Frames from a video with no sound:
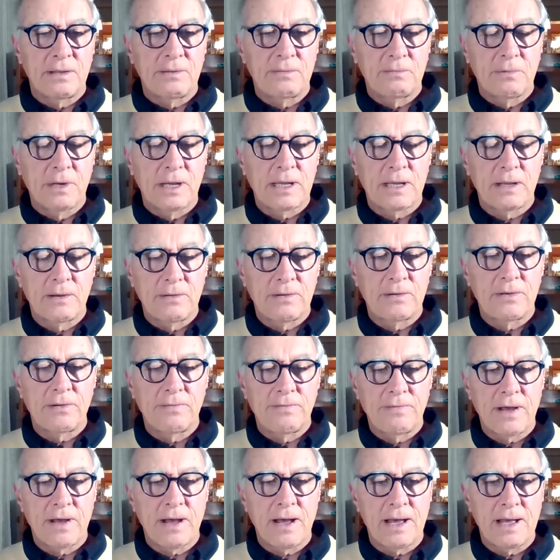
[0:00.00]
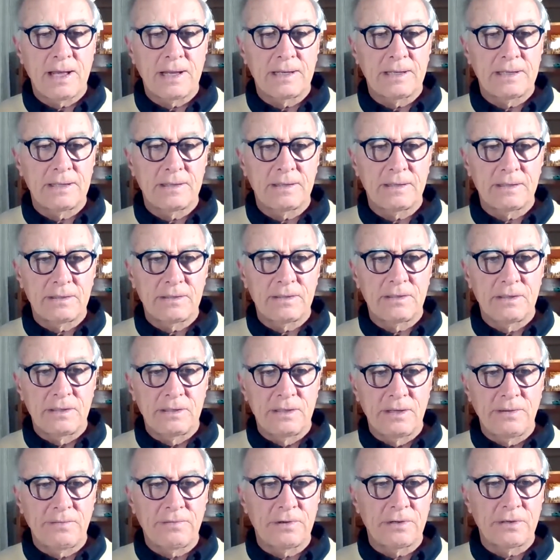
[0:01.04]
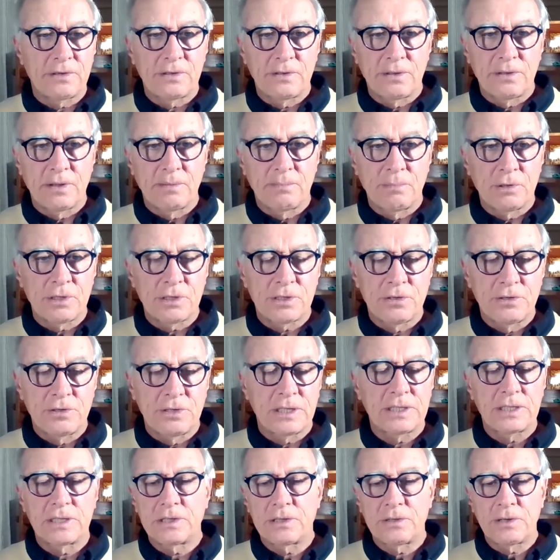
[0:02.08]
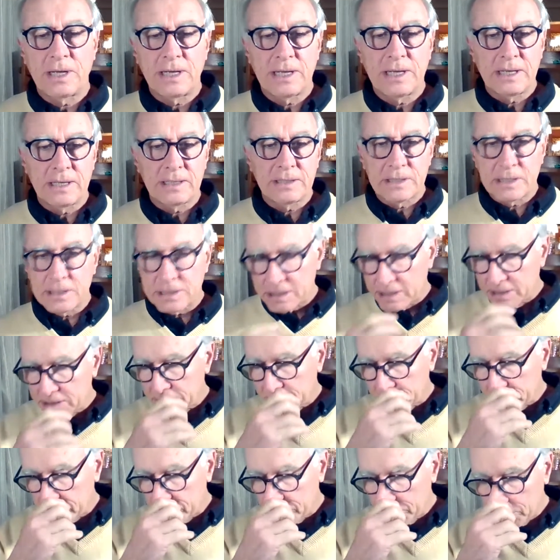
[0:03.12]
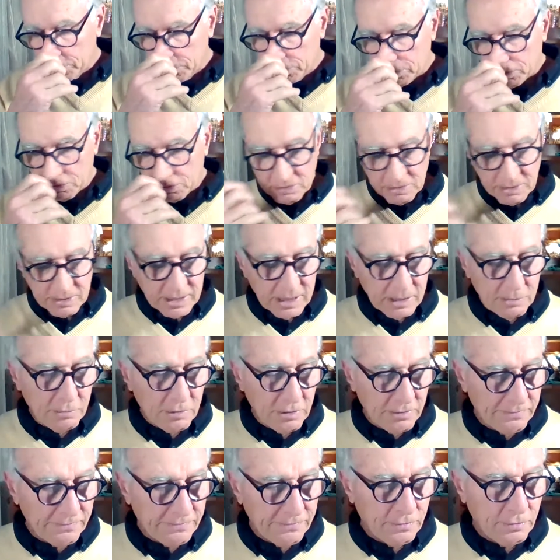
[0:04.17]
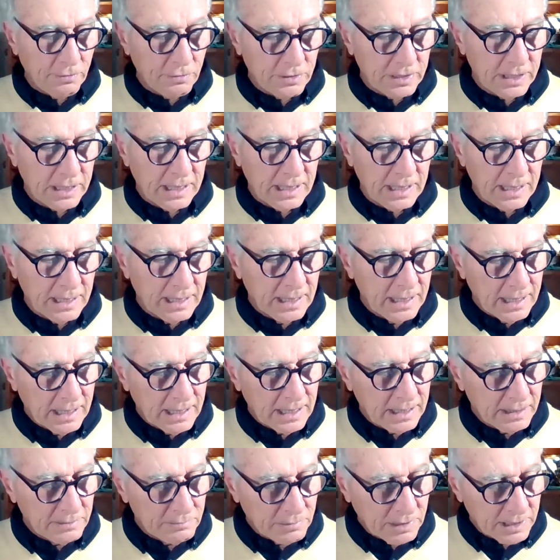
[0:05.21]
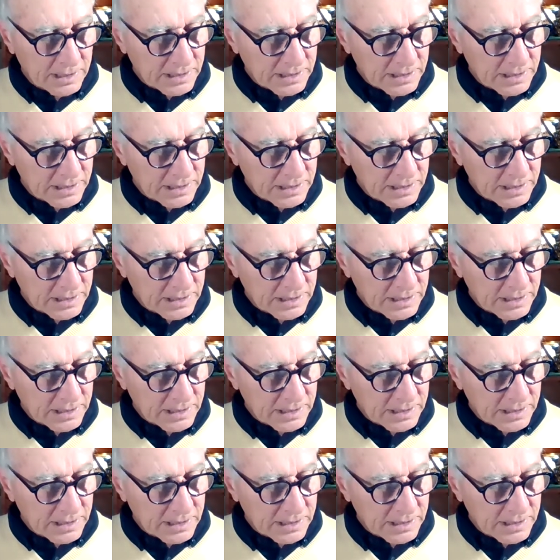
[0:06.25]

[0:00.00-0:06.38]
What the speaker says: we can divide the Buddhist traditions really just into two. There were 40 at one